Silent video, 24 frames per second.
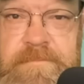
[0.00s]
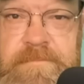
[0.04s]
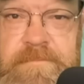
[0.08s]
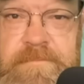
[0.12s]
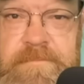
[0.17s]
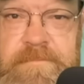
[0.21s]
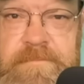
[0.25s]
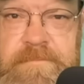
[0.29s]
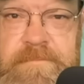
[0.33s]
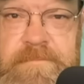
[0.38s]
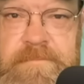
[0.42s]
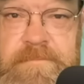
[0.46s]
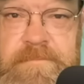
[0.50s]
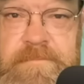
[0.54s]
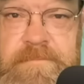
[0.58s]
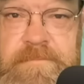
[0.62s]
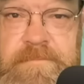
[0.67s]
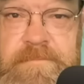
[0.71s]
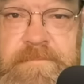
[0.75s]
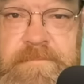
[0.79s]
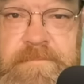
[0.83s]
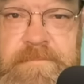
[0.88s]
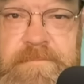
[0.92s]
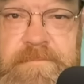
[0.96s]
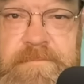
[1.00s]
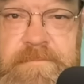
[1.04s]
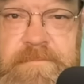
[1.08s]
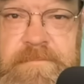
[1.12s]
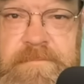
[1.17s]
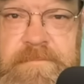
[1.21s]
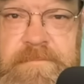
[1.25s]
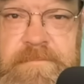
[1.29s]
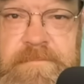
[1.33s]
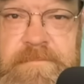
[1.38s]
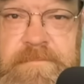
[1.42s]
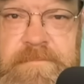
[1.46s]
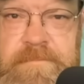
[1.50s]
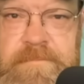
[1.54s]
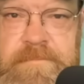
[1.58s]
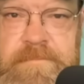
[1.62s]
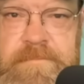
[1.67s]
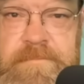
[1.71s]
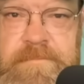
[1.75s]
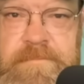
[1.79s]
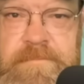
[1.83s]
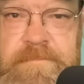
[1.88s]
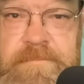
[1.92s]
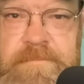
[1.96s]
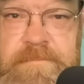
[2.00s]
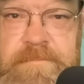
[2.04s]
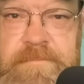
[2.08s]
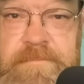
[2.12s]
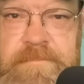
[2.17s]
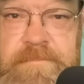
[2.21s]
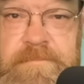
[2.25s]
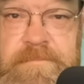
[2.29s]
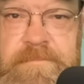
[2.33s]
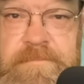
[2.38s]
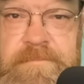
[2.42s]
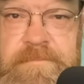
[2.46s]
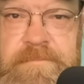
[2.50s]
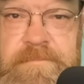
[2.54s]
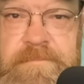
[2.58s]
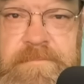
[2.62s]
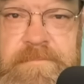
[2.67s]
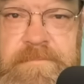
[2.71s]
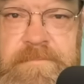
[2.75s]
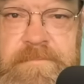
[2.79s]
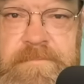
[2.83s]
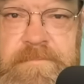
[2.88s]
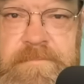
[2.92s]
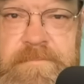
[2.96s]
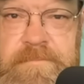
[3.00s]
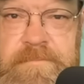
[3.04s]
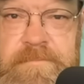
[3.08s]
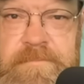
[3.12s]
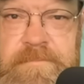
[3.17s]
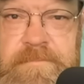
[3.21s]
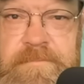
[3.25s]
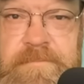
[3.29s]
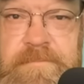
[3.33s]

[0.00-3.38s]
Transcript: The person shown says nothing.